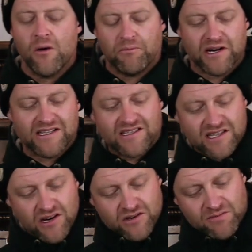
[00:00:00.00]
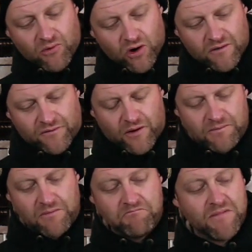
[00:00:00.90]
but it steers more from
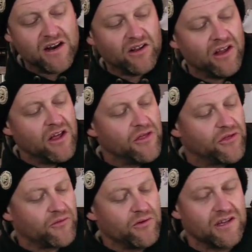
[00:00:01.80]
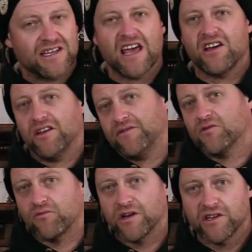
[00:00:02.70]
the middle through the tail if
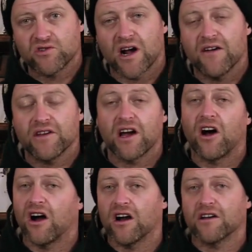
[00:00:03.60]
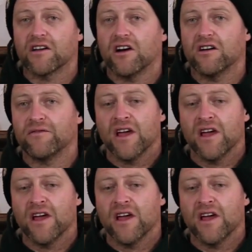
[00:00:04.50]
you're really driving a hard carve.